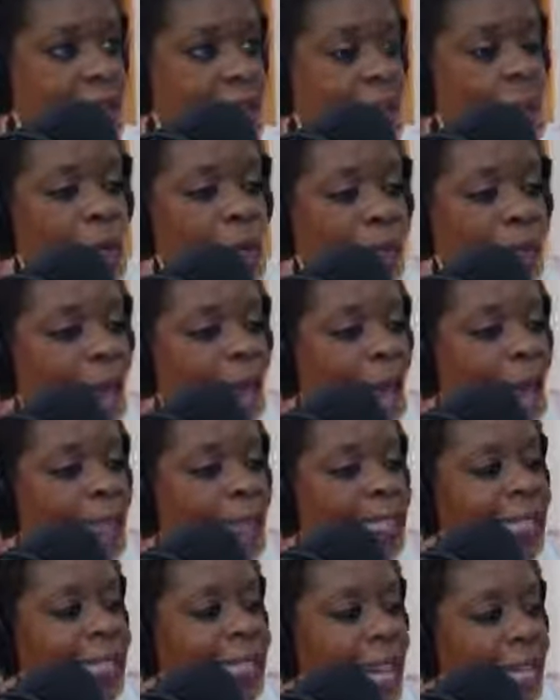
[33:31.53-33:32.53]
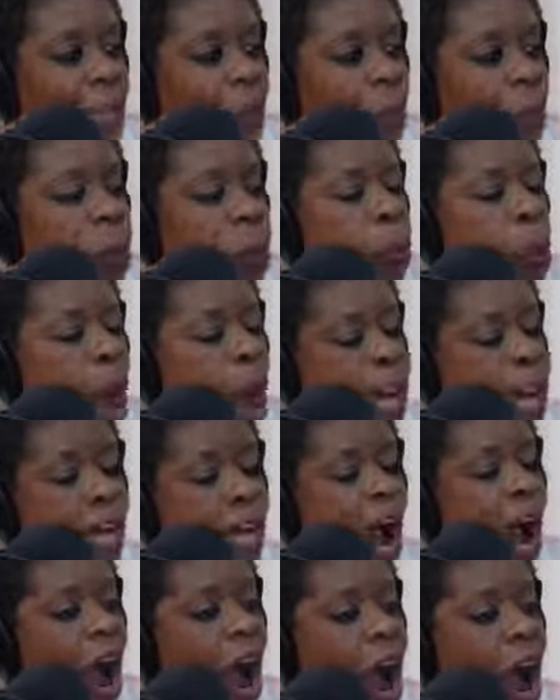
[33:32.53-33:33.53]
What the hell is that? What
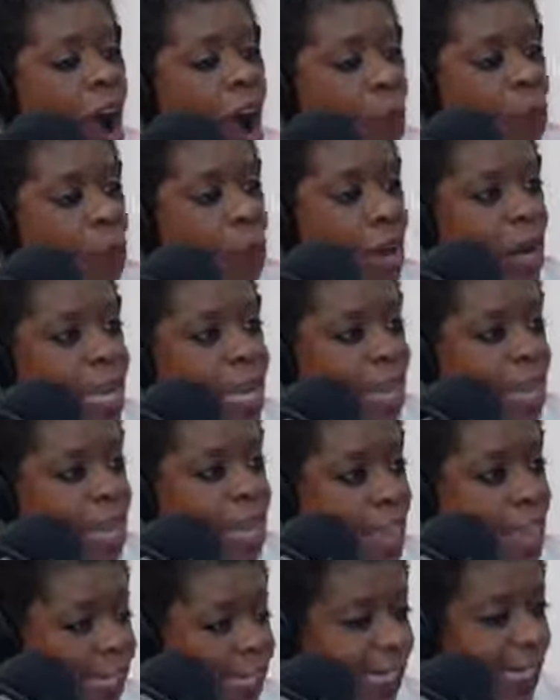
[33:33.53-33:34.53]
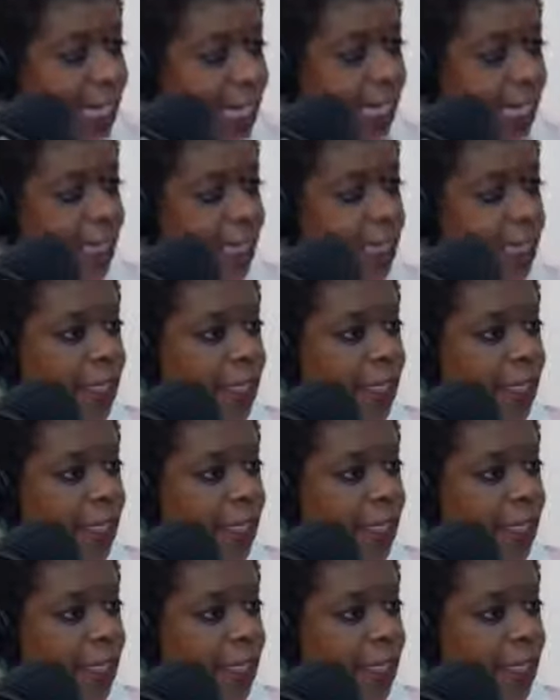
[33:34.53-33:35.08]
are we thinking?